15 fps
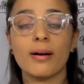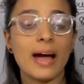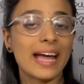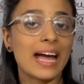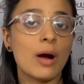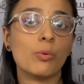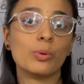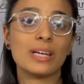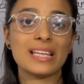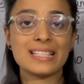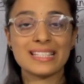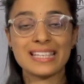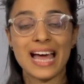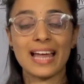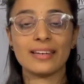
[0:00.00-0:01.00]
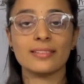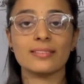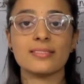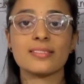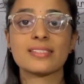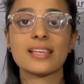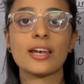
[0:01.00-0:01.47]
accounting
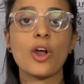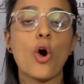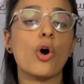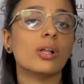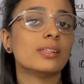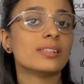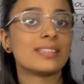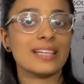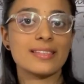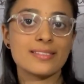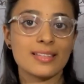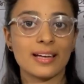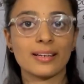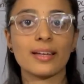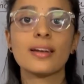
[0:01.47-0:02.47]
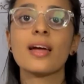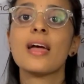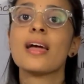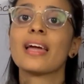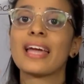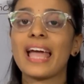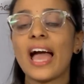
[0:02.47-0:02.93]
standards and all the things that are
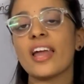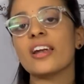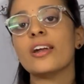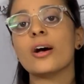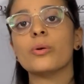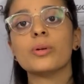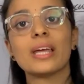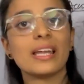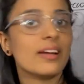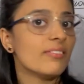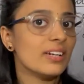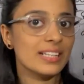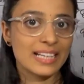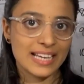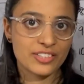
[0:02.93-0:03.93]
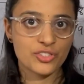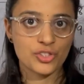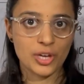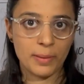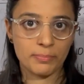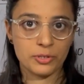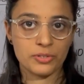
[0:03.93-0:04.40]
carried on in our next
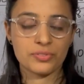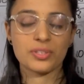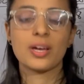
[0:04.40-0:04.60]
chapters.